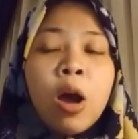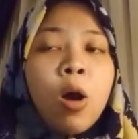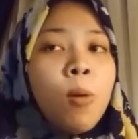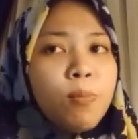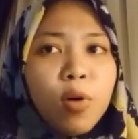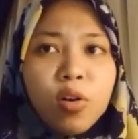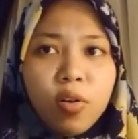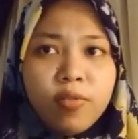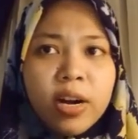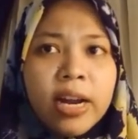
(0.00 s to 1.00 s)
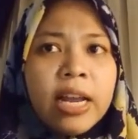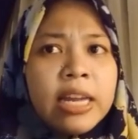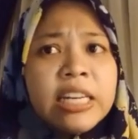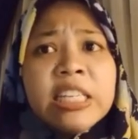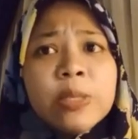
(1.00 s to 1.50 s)
Moreover,
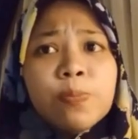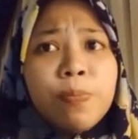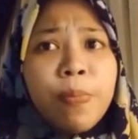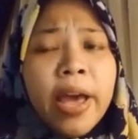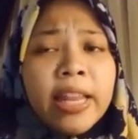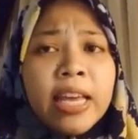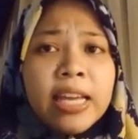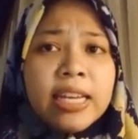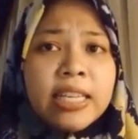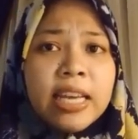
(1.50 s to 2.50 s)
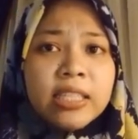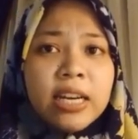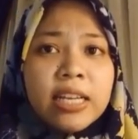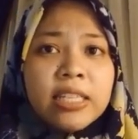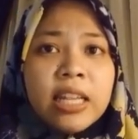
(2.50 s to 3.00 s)
despite increasing
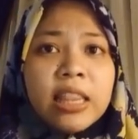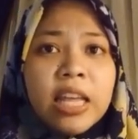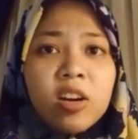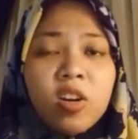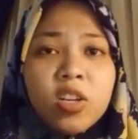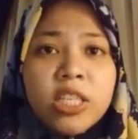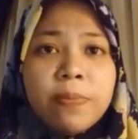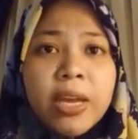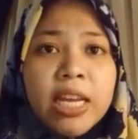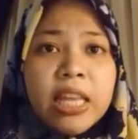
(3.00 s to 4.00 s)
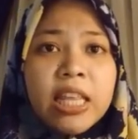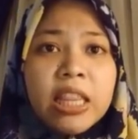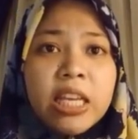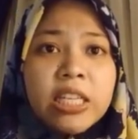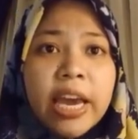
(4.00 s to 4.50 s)
interest in technology-mediated
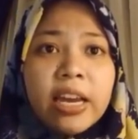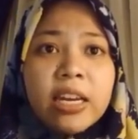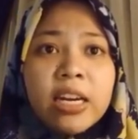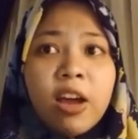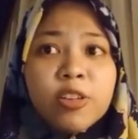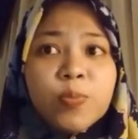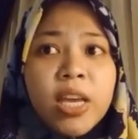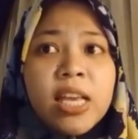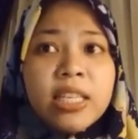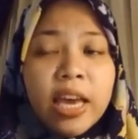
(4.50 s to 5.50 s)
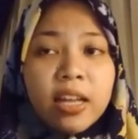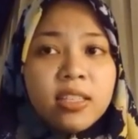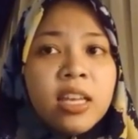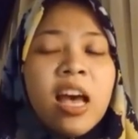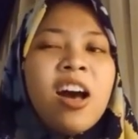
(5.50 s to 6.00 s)
teaching and learning of speaking skills,
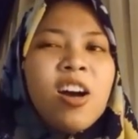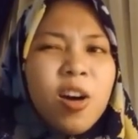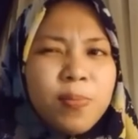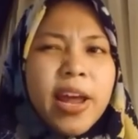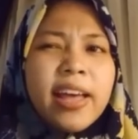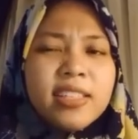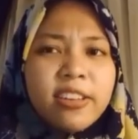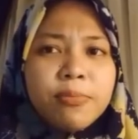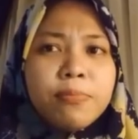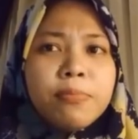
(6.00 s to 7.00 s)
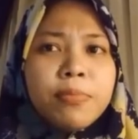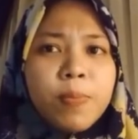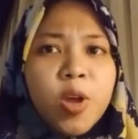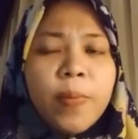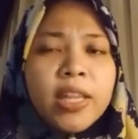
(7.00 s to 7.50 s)
comprehensive
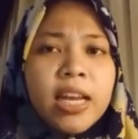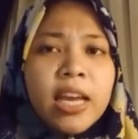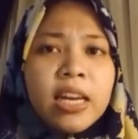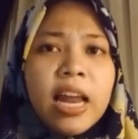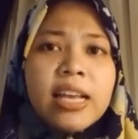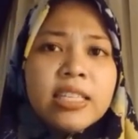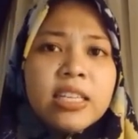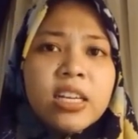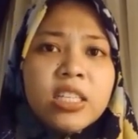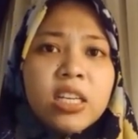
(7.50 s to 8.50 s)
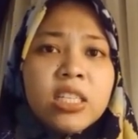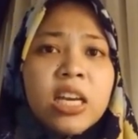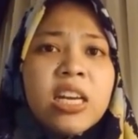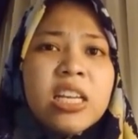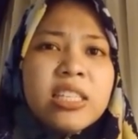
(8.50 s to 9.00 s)
bibliometric analysis research in
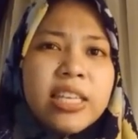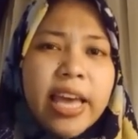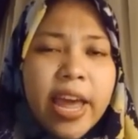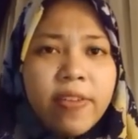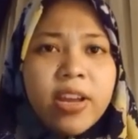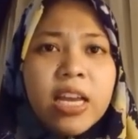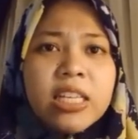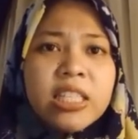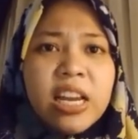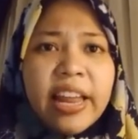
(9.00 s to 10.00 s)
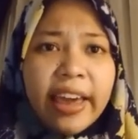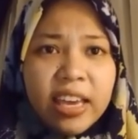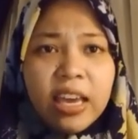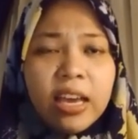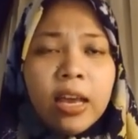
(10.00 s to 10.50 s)
this area is still
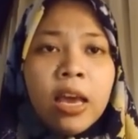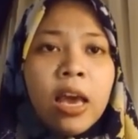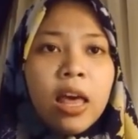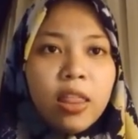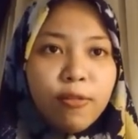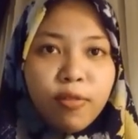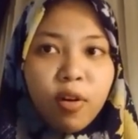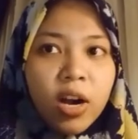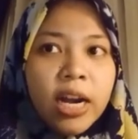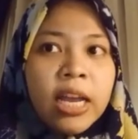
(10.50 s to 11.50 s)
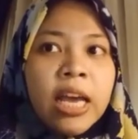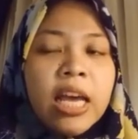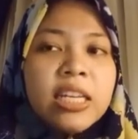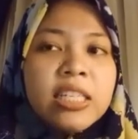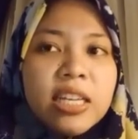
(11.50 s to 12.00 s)
lacking. Therefore, it
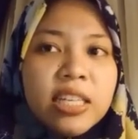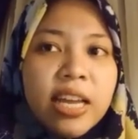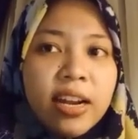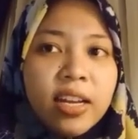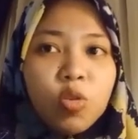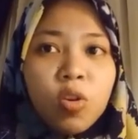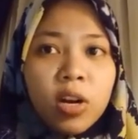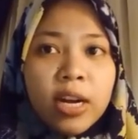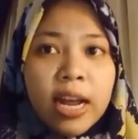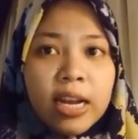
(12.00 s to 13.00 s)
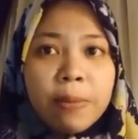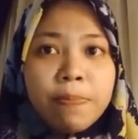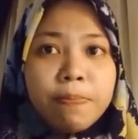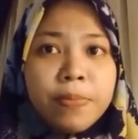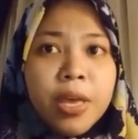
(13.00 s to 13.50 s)
is necessary to conduct a
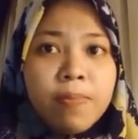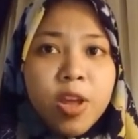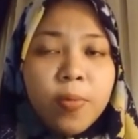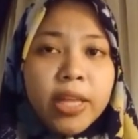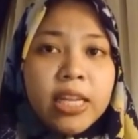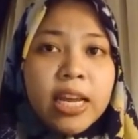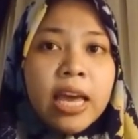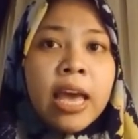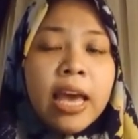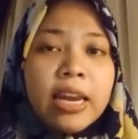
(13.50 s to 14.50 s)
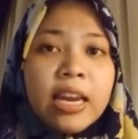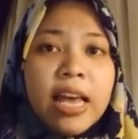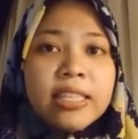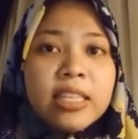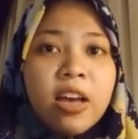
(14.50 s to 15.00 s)
bibliometric
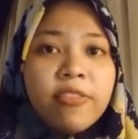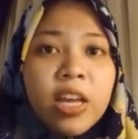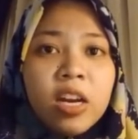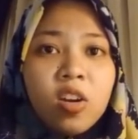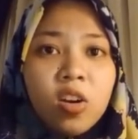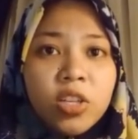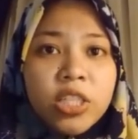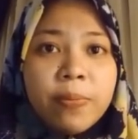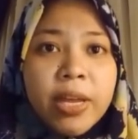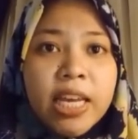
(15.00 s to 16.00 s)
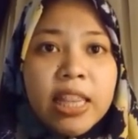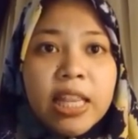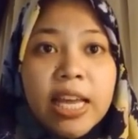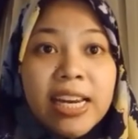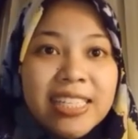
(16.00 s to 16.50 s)
analysis of technology-mediated
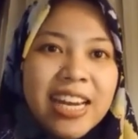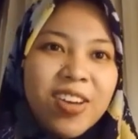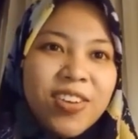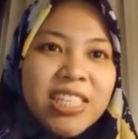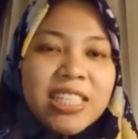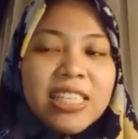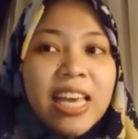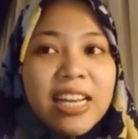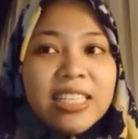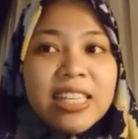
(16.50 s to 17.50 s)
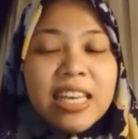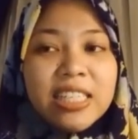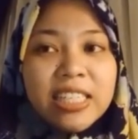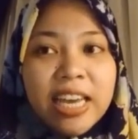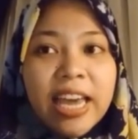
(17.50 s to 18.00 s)
English language skills
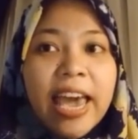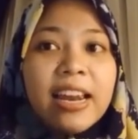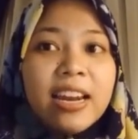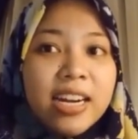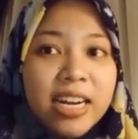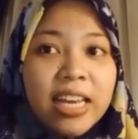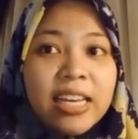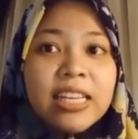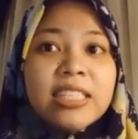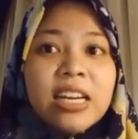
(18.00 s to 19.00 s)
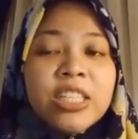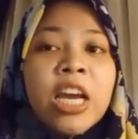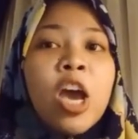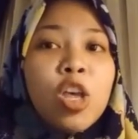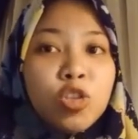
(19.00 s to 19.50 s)
teaching and learning research
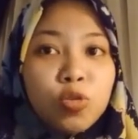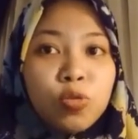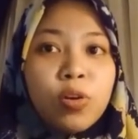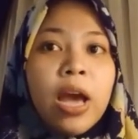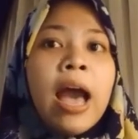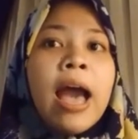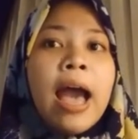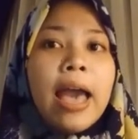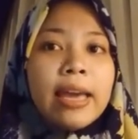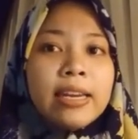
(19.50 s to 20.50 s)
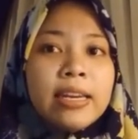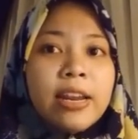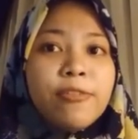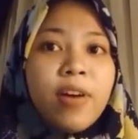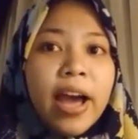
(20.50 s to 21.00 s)
to
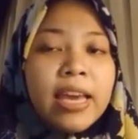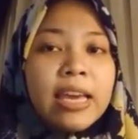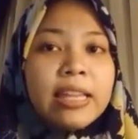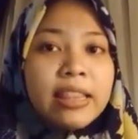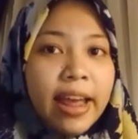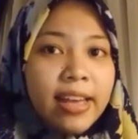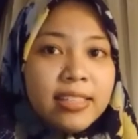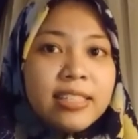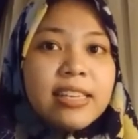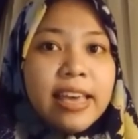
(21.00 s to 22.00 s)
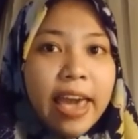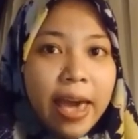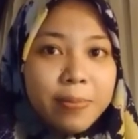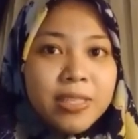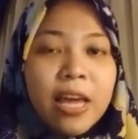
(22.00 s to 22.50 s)
identify trends,
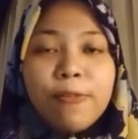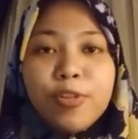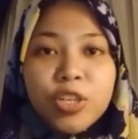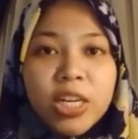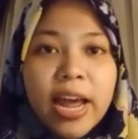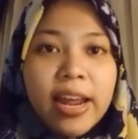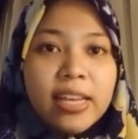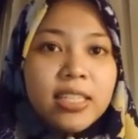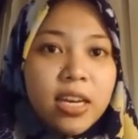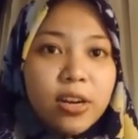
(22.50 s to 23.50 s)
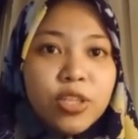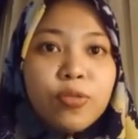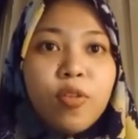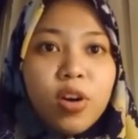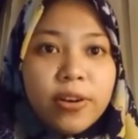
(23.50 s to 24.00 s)
gaps, and future directions
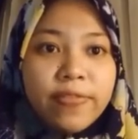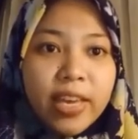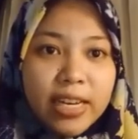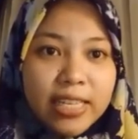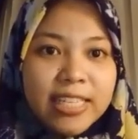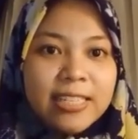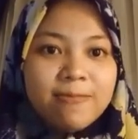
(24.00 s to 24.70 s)
for the fields.